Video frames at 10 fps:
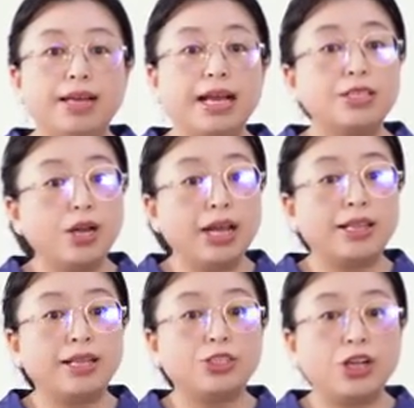
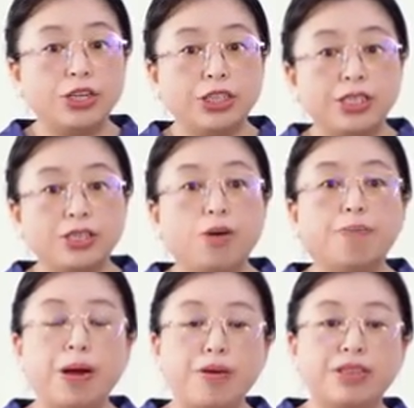Cancelling the charges on
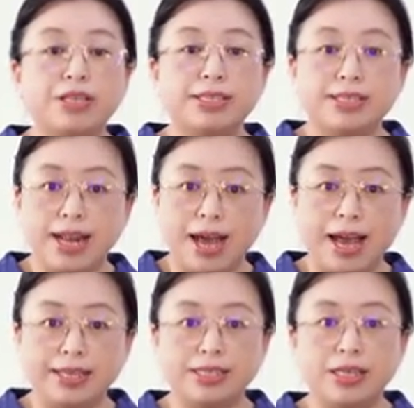both
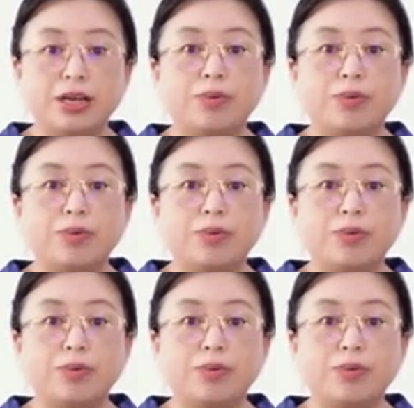sides,